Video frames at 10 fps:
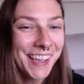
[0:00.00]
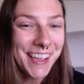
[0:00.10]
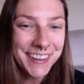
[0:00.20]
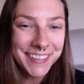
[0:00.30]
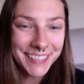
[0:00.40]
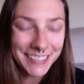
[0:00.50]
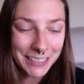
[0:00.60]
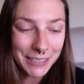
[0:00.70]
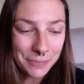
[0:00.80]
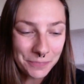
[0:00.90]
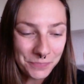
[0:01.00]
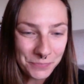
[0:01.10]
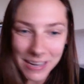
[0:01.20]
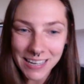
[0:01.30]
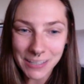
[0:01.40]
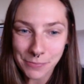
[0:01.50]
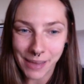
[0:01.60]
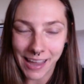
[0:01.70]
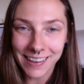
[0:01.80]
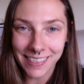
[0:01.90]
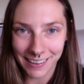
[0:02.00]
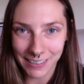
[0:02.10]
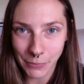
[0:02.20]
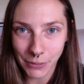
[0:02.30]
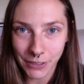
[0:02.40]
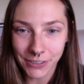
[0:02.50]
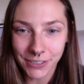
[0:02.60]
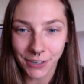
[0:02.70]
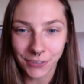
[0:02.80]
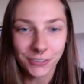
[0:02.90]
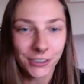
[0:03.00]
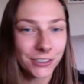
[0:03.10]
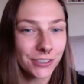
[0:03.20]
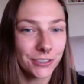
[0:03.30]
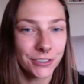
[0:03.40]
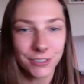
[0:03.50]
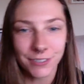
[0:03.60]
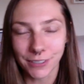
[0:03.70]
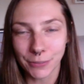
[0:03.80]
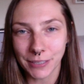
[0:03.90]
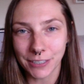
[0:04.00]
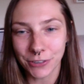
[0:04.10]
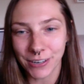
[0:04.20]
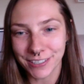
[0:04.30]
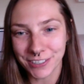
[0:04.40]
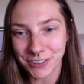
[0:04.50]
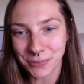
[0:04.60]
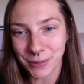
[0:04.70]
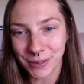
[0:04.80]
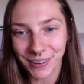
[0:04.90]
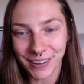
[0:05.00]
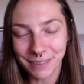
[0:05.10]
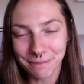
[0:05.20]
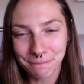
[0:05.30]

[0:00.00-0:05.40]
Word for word: And it doesn't mean it's a bad thing to put yourself first. There's just going to be a transition period.